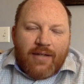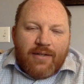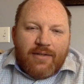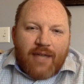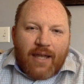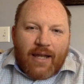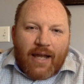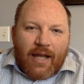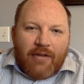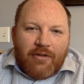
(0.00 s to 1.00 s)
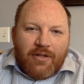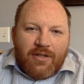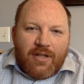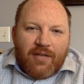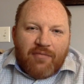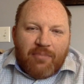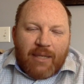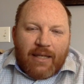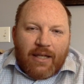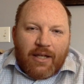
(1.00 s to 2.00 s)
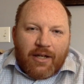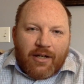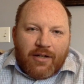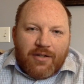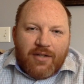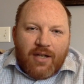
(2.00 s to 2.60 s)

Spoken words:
psychiatrist of many years.